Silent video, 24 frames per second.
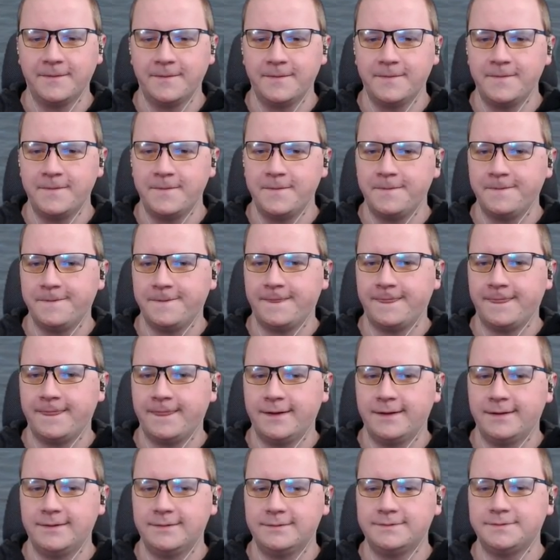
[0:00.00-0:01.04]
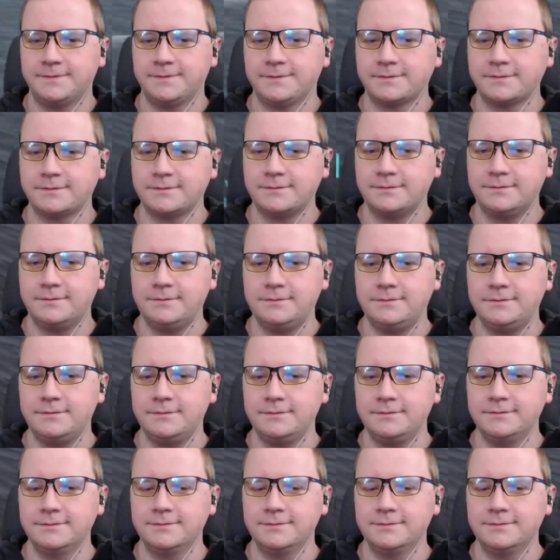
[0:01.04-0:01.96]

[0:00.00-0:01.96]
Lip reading: (silence)